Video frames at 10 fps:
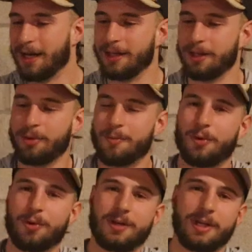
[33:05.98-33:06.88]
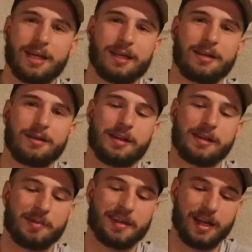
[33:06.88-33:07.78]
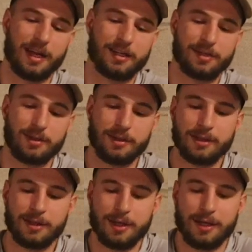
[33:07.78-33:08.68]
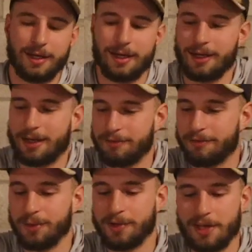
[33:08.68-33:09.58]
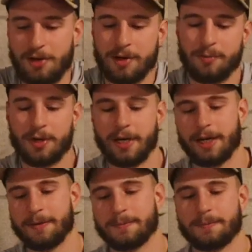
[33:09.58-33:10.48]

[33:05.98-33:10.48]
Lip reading: a little bit more like substantial foods that you can bring.